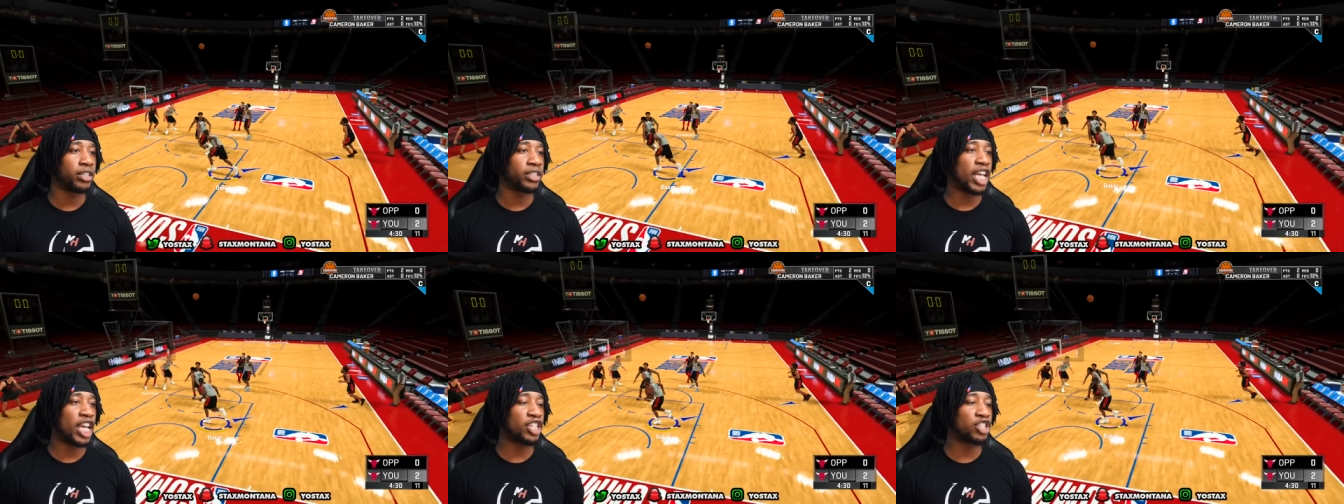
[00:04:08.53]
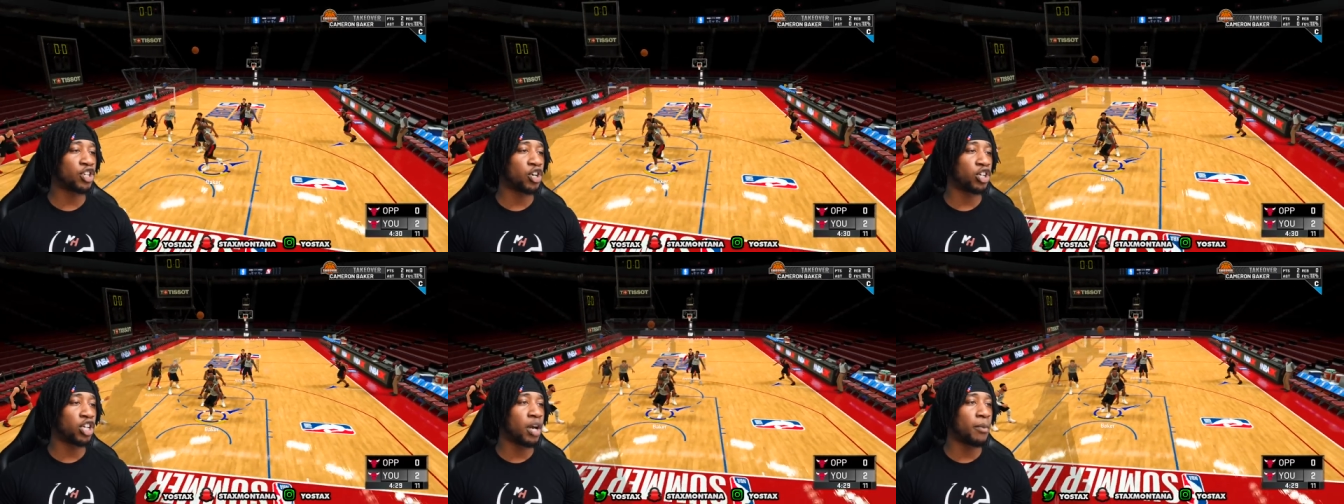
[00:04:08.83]
They
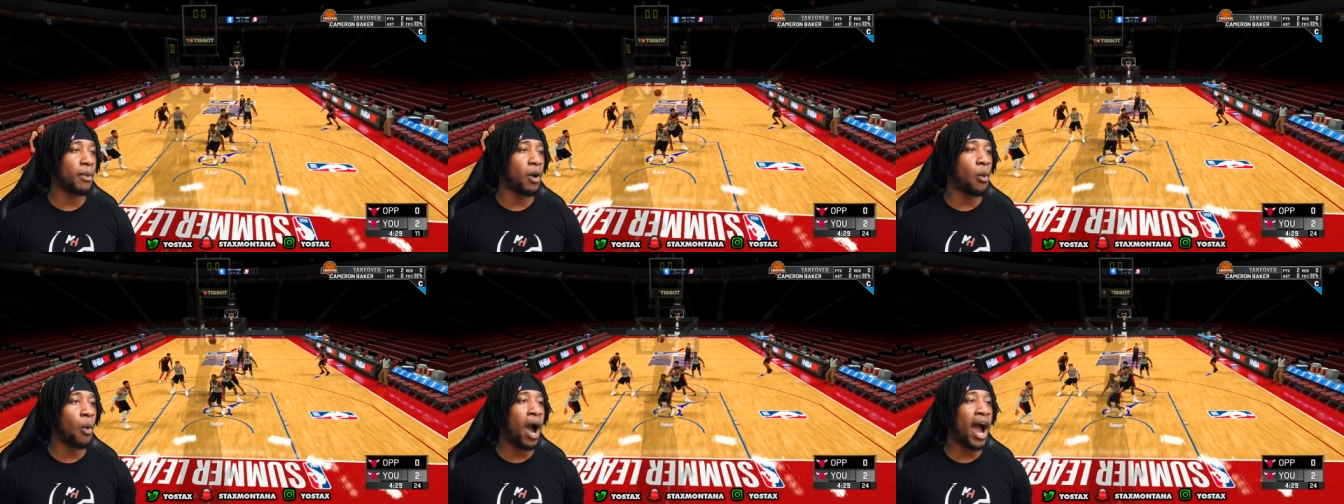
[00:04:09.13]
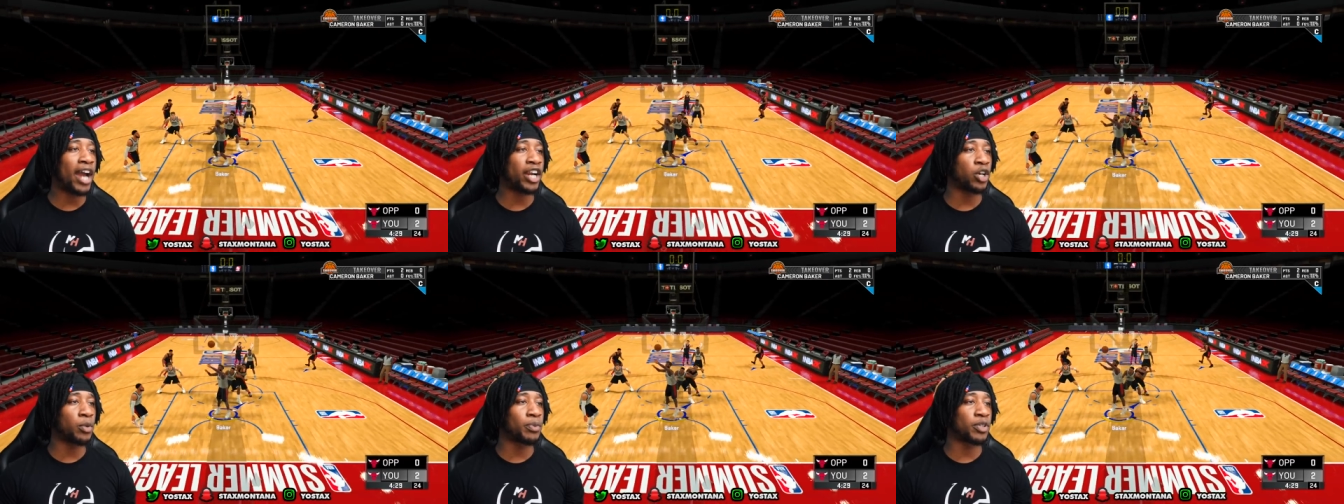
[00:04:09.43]
throwing up a
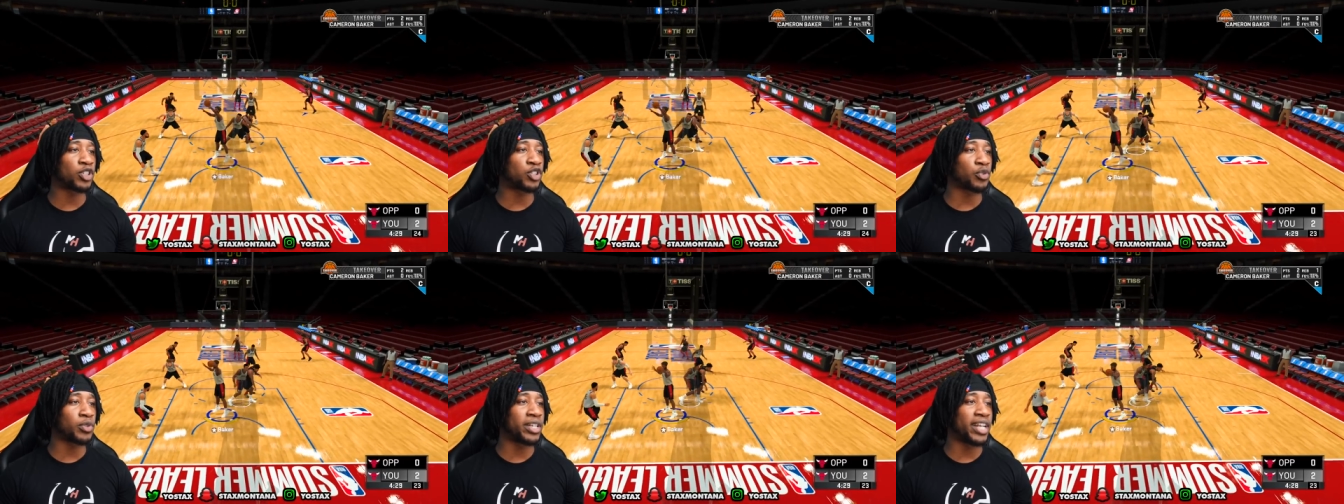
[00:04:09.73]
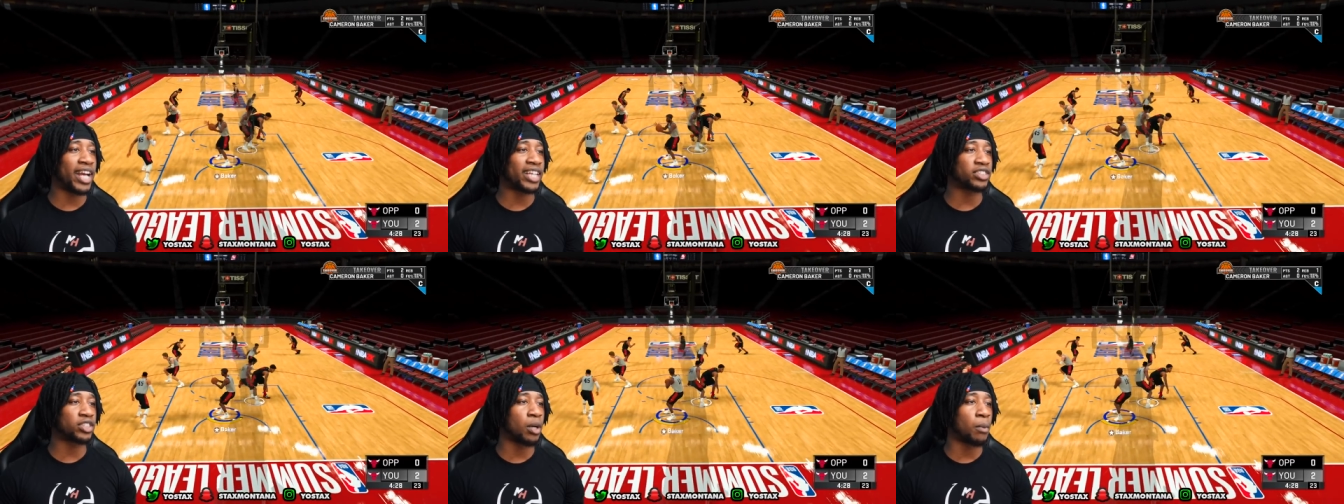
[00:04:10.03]
wide open three.
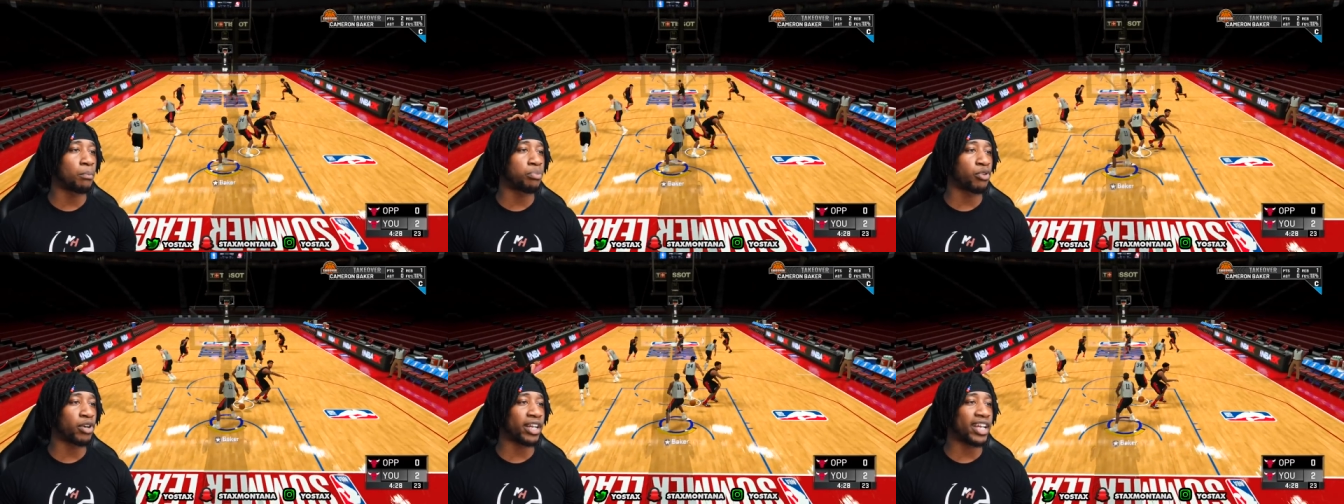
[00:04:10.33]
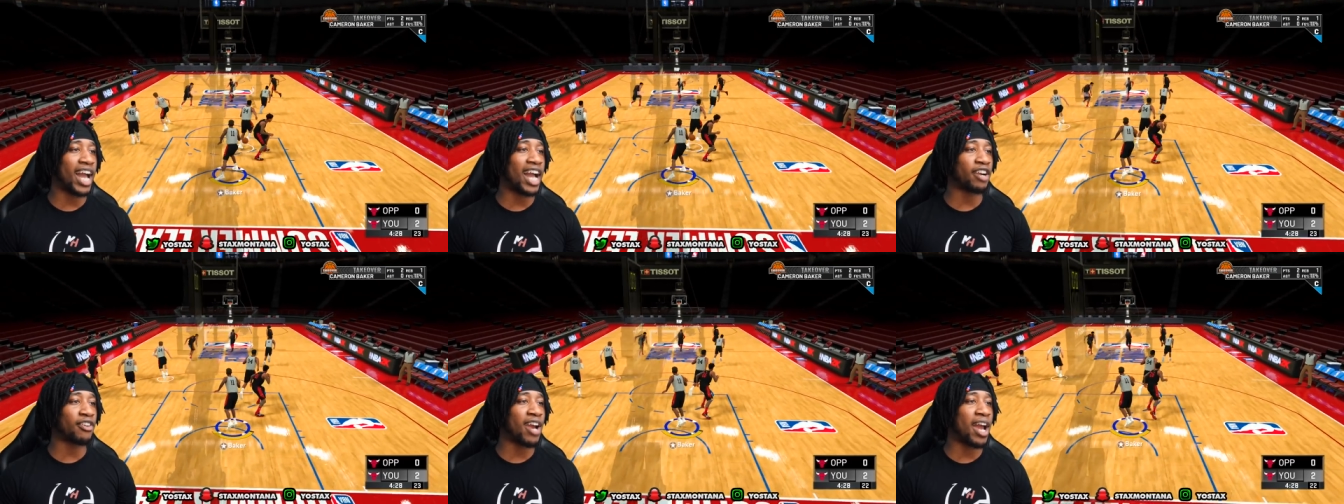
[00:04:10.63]
That's a brick.
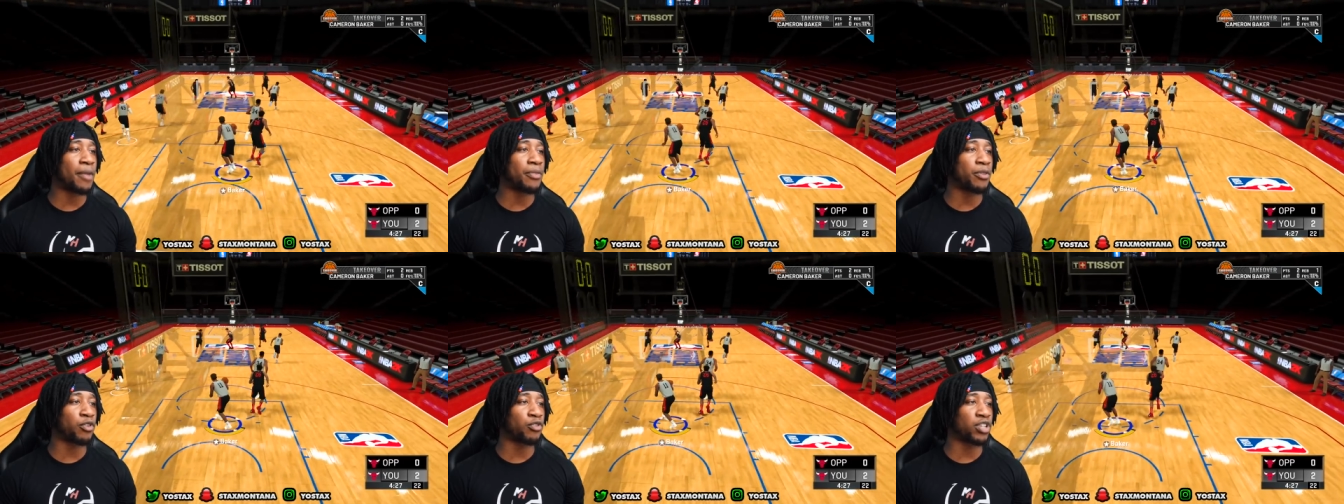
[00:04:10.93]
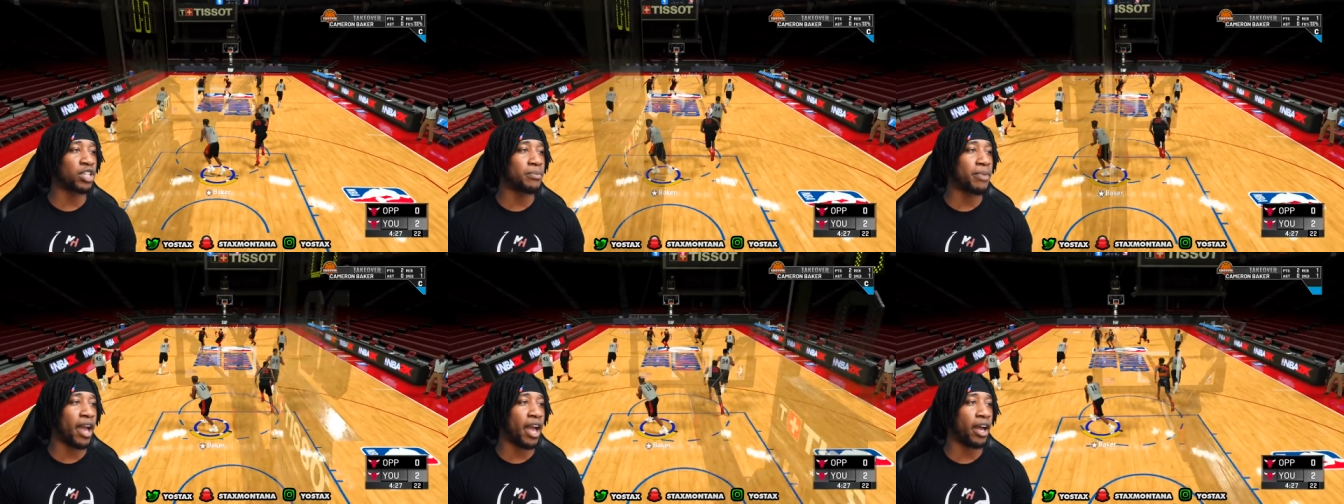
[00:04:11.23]
I grab the
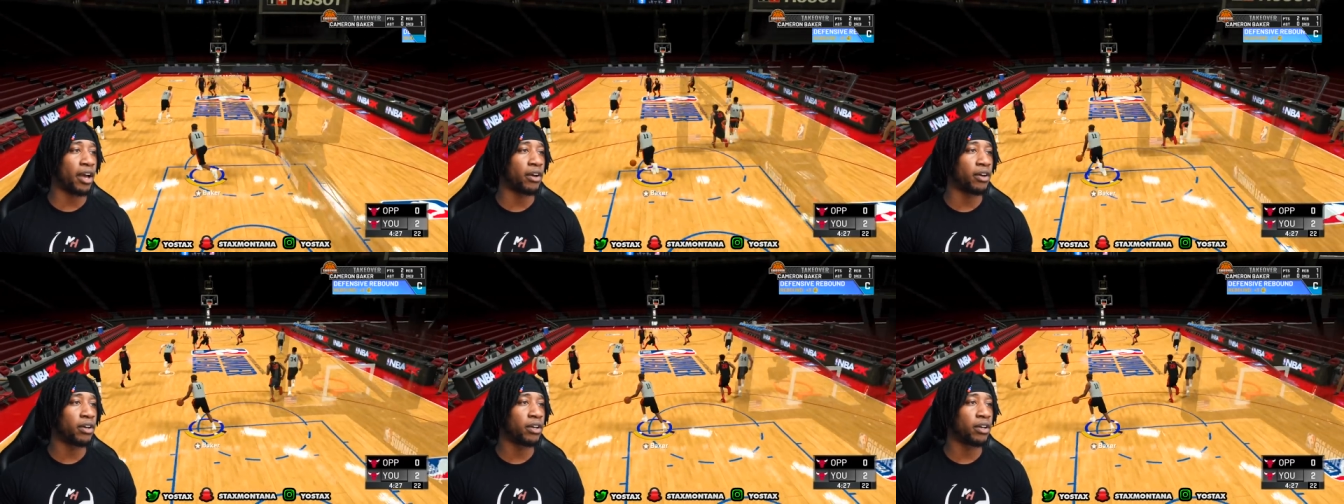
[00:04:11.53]
rebound.